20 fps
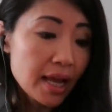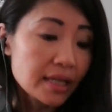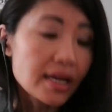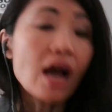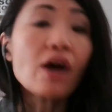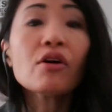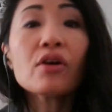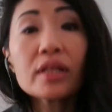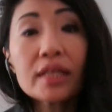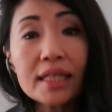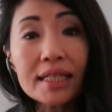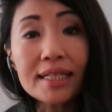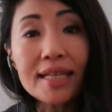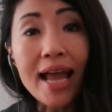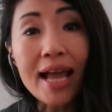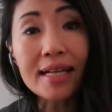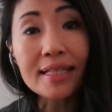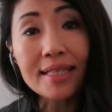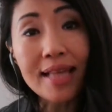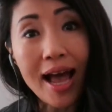Now, the
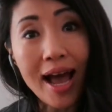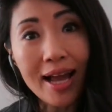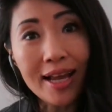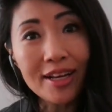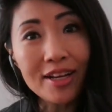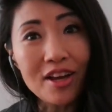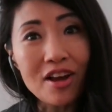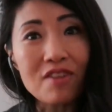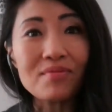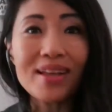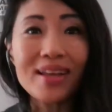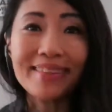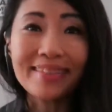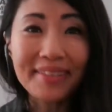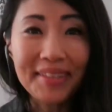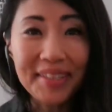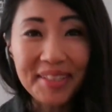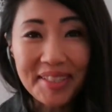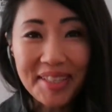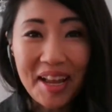next item,
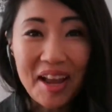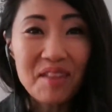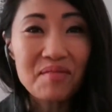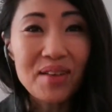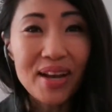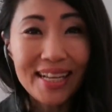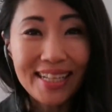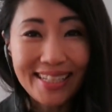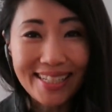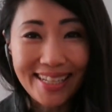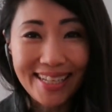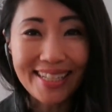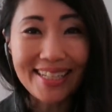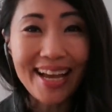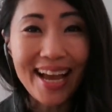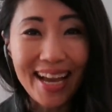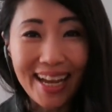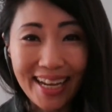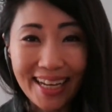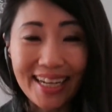and this time I did
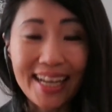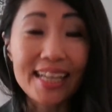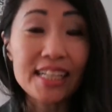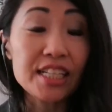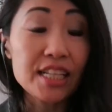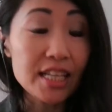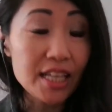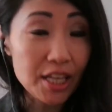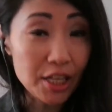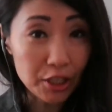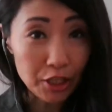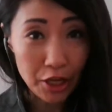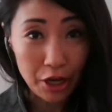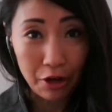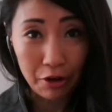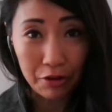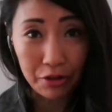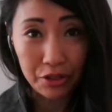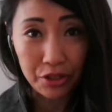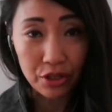highlight in the
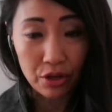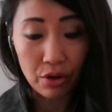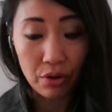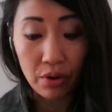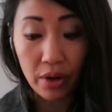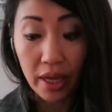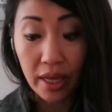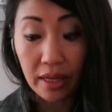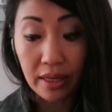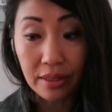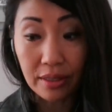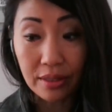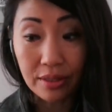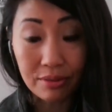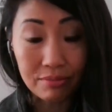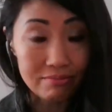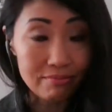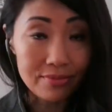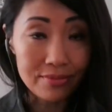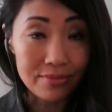carousel,
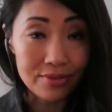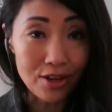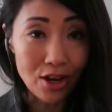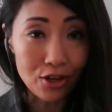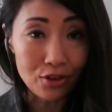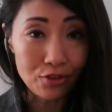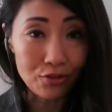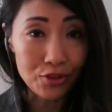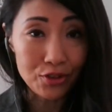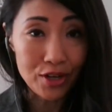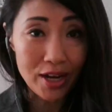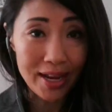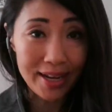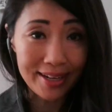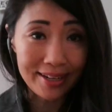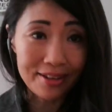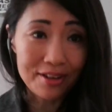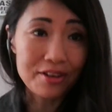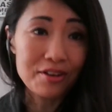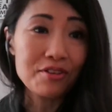is not a food
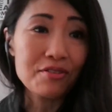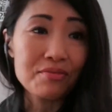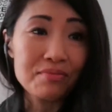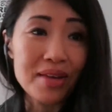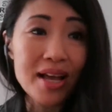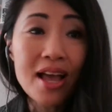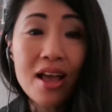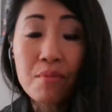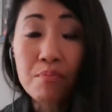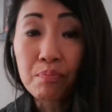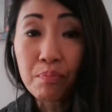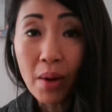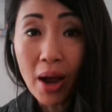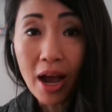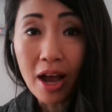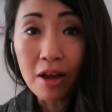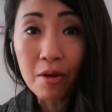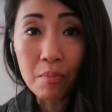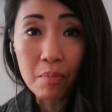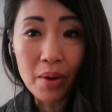item,
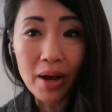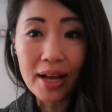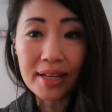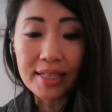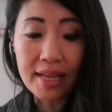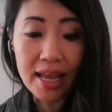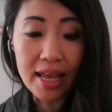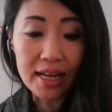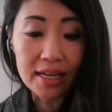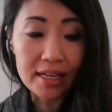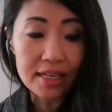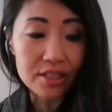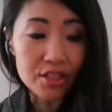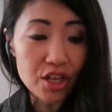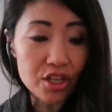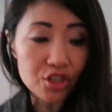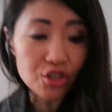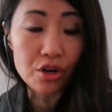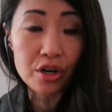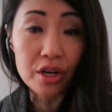but it is
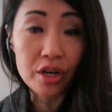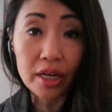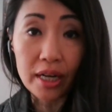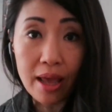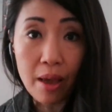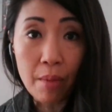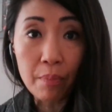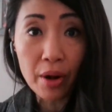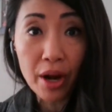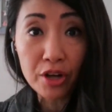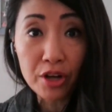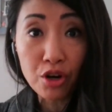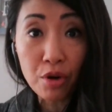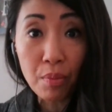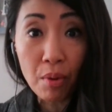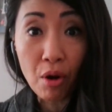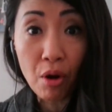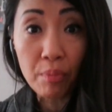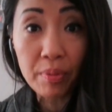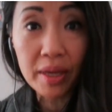certainly
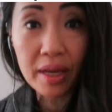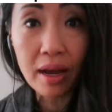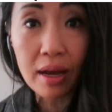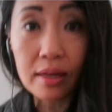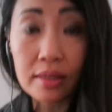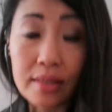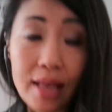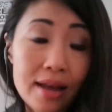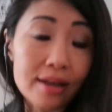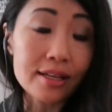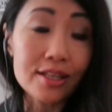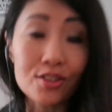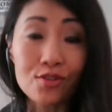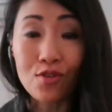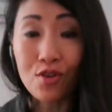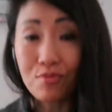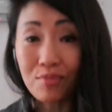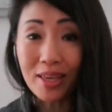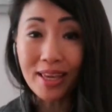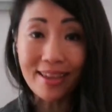pleasurable because, at least
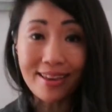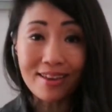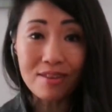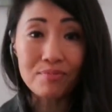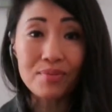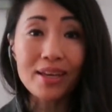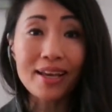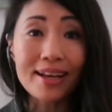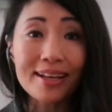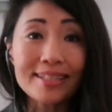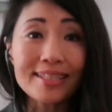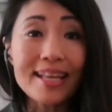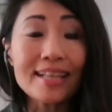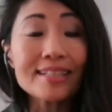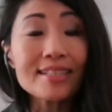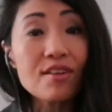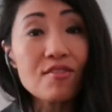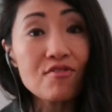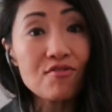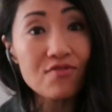for me, because
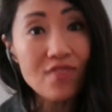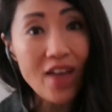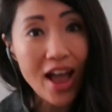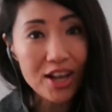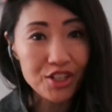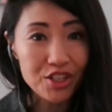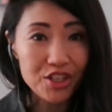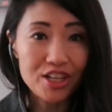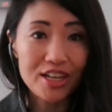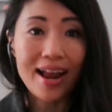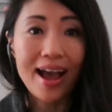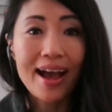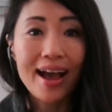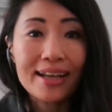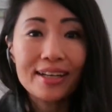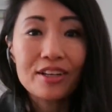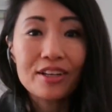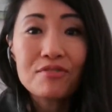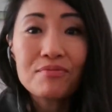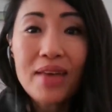it's a fashion
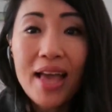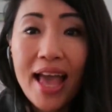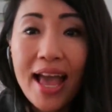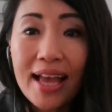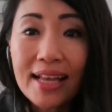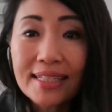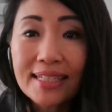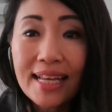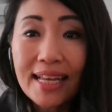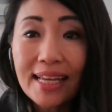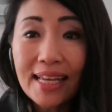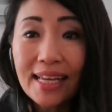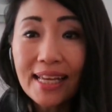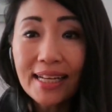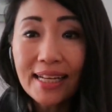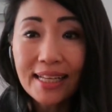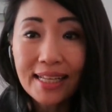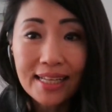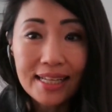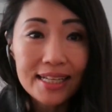item, and
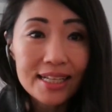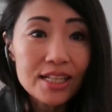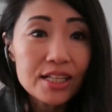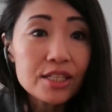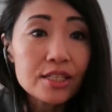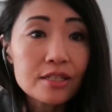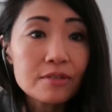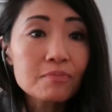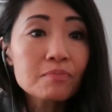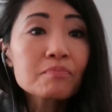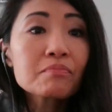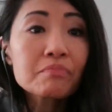it is,